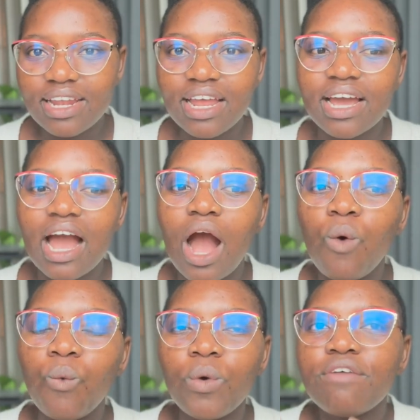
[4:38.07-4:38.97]
Like,
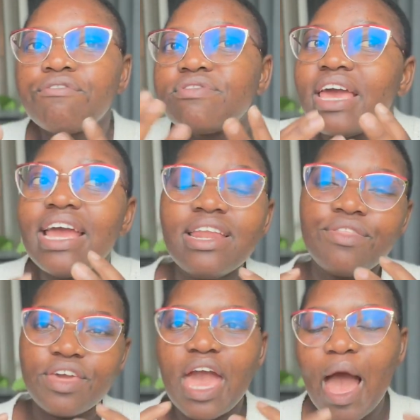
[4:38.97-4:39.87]
if
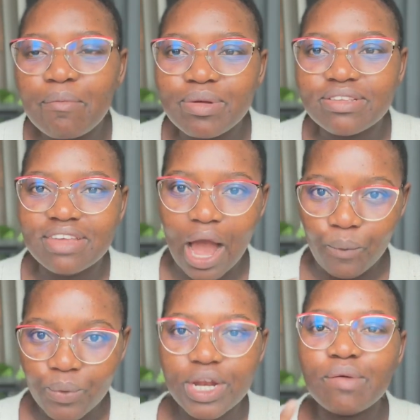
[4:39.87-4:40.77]
anything happens, I
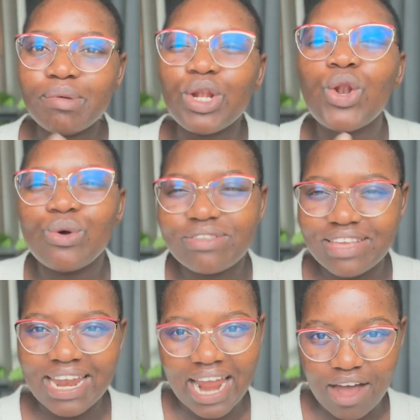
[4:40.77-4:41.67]
wouldn't be close
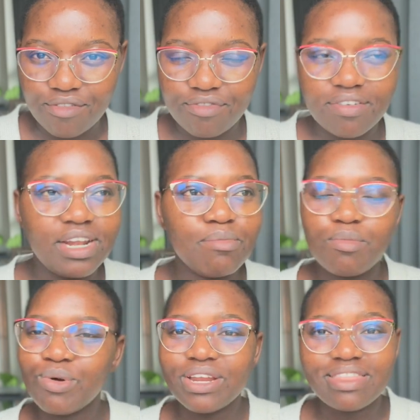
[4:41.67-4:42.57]
enough. Let me
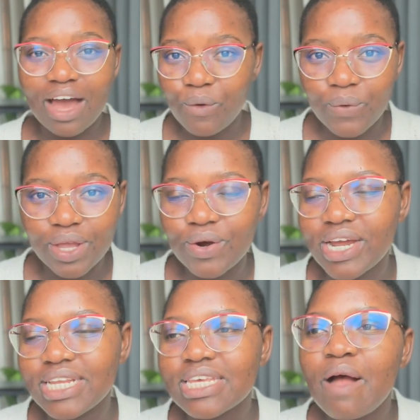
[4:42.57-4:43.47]
put it that way,
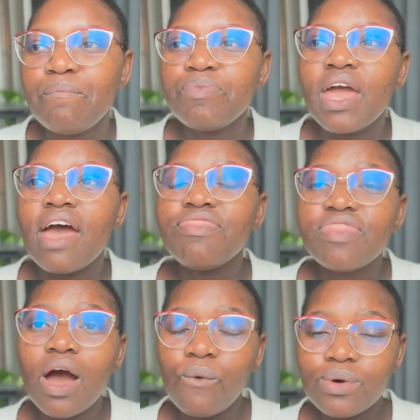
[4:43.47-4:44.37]
right? And
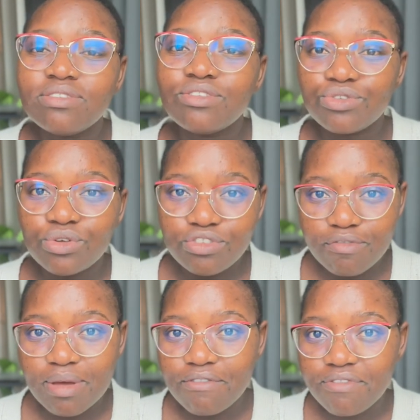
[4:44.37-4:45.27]
that was the source of
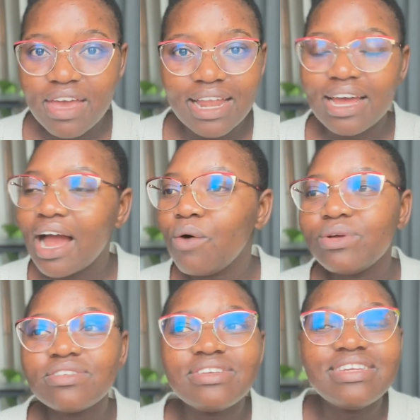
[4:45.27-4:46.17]
my fear. Like, I
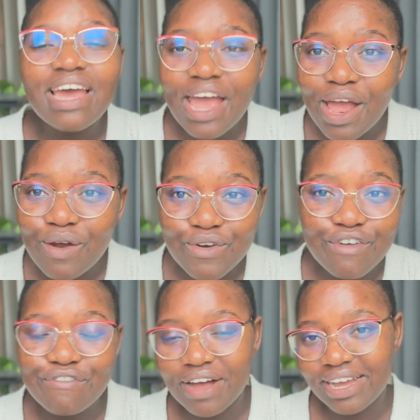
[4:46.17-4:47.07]
was
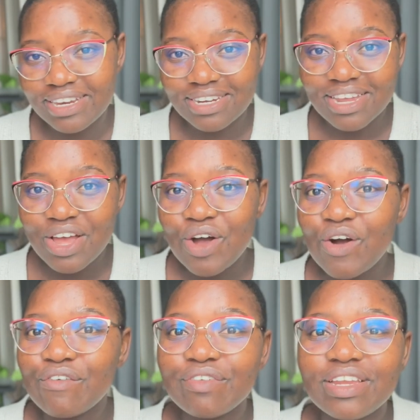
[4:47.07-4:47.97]
terrified
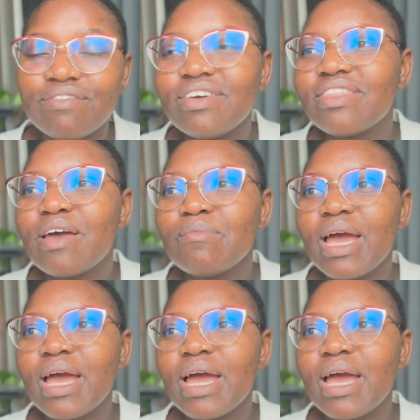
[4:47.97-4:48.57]
of leaving them.